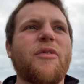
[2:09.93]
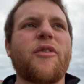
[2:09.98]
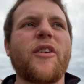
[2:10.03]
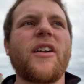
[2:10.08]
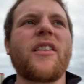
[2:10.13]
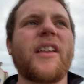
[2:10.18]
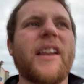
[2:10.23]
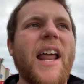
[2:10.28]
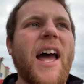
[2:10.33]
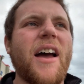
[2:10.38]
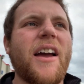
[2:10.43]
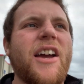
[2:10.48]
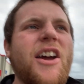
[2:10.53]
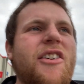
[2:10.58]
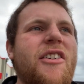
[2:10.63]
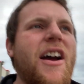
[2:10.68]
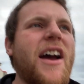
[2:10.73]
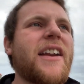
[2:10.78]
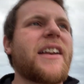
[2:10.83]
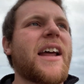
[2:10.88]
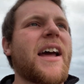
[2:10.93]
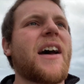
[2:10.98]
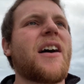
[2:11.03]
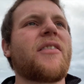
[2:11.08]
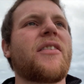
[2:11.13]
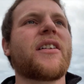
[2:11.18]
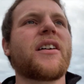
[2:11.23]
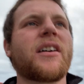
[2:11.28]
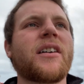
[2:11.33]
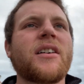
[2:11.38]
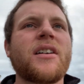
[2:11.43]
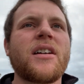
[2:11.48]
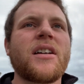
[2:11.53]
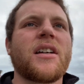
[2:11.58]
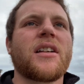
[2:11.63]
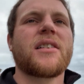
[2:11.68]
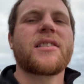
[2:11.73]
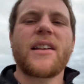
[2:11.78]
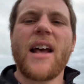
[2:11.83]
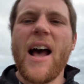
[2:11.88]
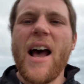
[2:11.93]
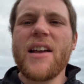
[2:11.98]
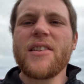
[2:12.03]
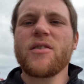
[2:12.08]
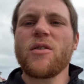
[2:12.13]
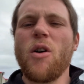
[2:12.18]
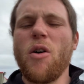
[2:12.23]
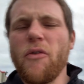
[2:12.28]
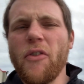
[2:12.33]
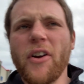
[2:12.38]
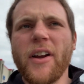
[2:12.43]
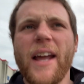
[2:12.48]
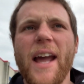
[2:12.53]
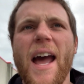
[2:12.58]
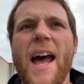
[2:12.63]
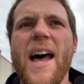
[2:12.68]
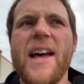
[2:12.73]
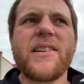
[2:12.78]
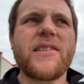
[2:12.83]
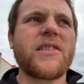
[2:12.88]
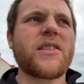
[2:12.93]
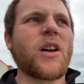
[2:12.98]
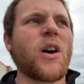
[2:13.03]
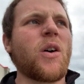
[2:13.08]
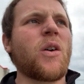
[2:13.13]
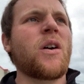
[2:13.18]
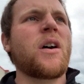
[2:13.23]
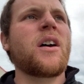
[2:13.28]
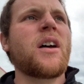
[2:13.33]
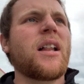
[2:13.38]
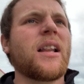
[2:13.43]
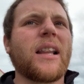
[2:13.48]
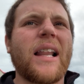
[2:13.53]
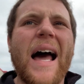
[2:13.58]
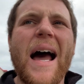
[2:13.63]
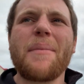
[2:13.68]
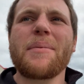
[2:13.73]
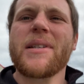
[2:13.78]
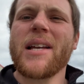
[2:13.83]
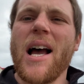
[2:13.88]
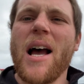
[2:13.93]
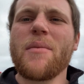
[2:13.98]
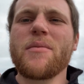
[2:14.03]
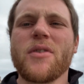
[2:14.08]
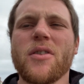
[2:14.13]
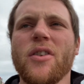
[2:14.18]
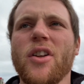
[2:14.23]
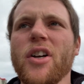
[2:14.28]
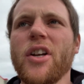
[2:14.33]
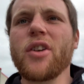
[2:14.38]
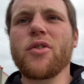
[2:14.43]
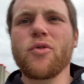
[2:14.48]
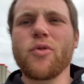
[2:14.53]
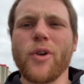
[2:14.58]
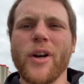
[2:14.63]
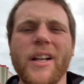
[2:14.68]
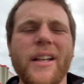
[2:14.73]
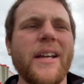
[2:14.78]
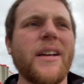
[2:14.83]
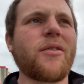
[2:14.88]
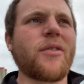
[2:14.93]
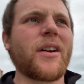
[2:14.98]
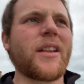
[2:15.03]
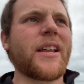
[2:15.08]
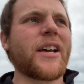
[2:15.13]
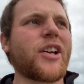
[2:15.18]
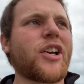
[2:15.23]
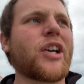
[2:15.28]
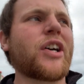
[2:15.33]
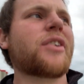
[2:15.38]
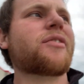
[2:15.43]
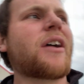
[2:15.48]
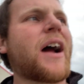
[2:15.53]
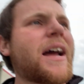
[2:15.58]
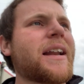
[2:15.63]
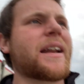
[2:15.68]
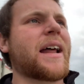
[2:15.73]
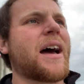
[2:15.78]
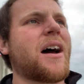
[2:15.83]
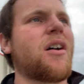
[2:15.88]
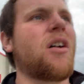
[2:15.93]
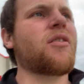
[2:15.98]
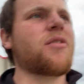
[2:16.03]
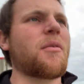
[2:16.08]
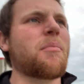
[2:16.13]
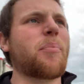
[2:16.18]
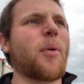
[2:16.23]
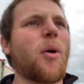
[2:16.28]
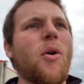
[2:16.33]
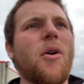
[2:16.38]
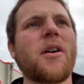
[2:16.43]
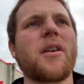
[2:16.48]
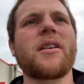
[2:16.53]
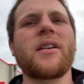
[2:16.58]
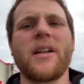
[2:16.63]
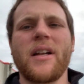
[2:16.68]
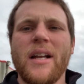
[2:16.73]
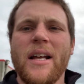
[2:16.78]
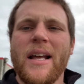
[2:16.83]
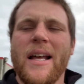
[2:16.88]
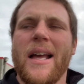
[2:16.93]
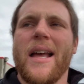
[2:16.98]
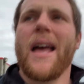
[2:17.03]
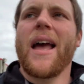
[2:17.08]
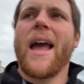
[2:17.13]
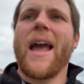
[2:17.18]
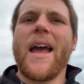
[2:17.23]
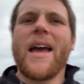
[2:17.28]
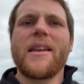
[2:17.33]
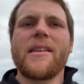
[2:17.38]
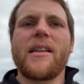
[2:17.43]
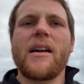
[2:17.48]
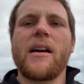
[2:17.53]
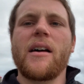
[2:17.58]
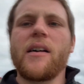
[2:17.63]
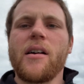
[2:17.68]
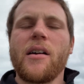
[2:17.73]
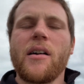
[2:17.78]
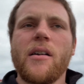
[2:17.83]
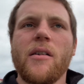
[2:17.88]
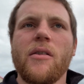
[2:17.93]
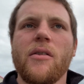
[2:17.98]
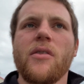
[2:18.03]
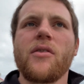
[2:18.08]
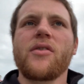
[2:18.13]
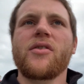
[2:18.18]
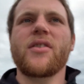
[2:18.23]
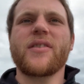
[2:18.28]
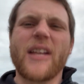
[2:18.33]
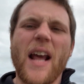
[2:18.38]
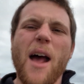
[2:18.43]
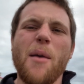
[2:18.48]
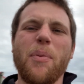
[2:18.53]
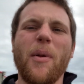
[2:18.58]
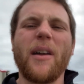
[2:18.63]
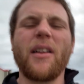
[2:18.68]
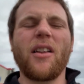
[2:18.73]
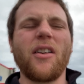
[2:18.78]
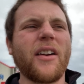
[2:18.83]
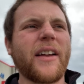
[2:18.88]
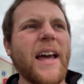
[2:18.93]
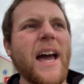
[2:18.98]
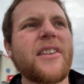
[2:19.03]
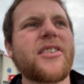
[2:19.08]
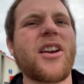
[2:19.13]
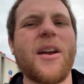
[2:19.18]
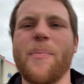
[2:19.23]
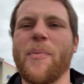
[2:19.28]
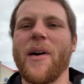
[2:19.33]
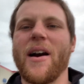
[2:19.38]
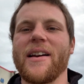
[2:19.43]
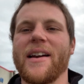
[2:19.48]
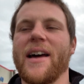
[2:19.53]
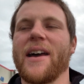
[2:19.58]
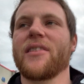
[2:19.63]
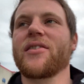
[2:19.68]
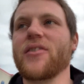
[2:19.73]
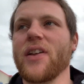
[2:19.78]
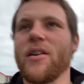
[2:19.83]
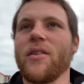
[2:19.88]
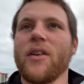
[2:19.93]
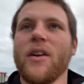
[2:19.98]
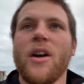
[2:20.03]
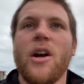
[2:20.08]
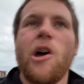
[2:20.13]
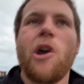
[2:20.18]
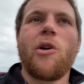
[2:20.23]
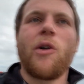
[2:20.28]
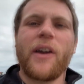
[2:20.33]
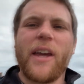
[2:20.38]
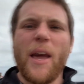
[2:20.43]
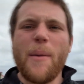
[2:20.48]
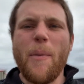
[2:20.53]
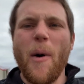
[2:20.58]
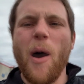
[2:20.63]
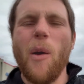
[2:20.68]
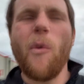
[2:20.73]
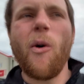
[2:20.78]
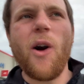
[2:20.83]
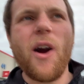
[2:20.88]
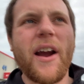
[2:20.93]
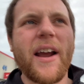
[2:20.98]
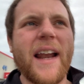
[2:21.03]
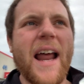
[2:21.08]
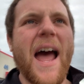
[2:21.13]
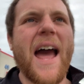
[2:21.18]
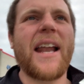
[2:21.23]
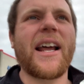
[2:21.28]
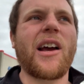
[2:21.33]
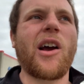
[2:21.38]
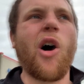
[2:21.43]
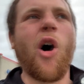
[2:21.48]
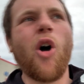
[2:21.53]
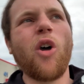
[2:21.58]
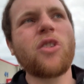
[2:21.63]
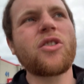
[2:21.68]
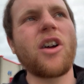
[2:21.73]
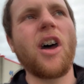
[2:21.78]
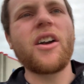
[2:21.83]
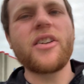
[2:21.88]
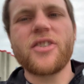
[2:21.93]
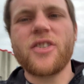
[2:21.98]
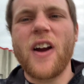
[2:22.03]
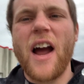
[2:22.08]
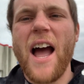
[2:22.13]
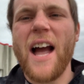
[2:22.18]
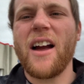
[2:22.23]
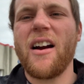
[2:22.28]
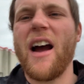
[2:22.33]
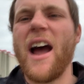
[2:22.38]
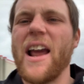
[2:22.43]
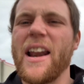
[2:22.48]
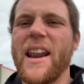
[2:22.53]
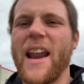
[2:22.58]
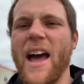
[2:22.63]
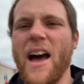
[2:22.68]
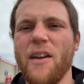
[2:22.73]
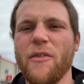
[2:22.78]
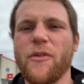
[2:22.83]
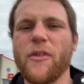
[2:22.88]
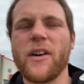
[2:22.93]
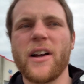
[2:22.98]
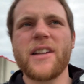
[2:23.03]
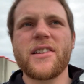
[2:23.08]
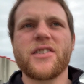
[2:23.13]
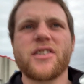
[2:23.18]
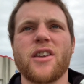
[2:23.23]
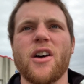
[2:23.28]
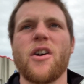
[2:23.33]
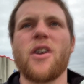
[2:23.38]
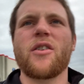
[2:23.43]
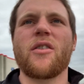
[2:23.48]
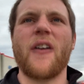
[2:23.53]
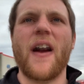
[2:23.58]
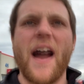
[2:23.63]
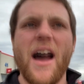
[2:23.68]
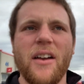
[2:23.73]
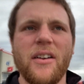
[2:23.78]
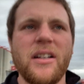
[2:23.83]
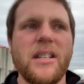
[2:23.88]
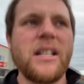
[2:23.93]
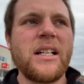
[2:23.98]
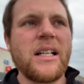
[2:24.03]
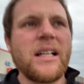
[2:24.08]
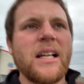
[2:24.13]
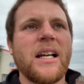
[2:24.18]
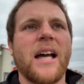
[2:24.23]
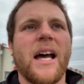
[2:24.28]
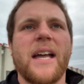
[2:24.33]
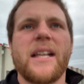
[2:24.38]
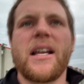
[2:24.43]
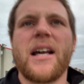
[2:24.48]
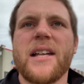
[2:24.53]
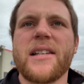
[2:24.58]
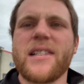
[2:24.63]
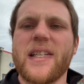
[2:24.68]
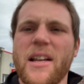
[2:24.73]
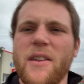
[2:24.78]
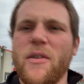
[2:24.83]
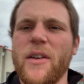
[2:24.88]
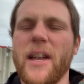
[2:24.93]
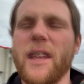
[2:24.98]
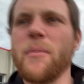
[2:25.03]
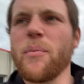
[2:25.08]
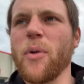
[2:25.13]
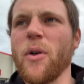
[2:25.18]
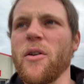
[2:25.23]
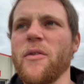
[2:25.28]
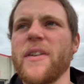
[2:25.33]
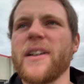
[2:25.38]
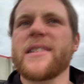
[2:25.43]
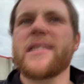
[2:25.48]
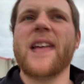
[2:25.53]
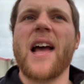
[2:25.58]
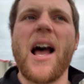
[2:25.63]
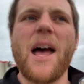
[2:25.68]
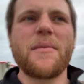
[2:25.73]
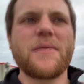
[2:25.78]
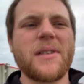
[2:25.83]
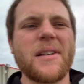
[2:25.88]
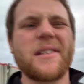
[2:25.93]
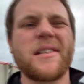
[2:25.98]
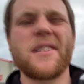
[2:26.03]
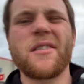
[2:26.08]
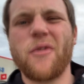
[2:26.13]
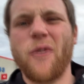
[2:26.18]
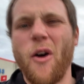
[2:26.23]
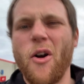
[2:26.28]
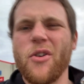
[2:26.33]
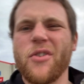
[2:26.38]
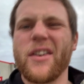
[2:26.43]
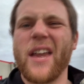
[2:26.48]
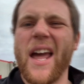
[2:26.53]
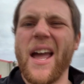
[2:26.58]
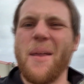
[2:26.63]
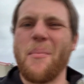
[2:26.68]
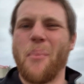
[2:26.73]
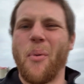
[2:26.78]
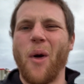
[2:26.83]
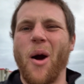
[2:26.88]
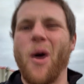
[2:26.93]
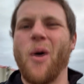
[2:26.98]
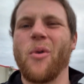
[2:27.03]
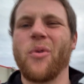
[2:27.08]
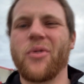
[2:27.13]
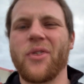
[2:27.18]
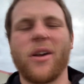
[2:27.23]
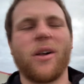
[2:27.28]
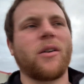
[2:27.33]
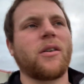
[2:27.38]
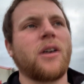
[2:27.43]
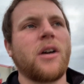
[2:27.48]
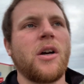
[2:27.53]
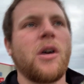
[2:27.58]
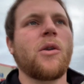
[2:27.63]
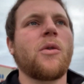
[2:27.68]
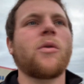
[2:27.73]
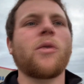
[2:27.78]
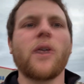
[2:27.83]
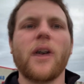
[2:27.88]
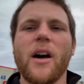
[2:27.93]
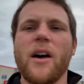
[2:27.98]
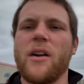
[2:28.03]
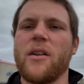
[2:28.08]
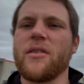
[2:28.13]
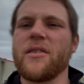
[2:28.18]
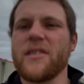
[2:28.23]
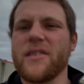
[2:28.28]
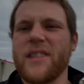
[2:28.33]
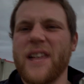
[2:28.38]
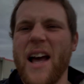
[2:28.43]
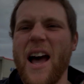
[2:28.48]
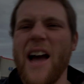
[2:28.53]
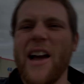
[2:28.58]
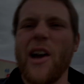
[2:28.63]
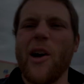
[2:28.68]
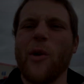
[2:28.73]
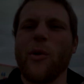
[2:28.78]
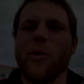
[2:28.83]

of feeling out here right now. The skies are overcast, so lap times are looking really, really good right now on the board, and uh, just got to play a little catch up right now. So we'll keep on working at it. Cole's on track right now for his third round, and uh, see if we can improve his times. This is his first day in pro, so we'll go see how it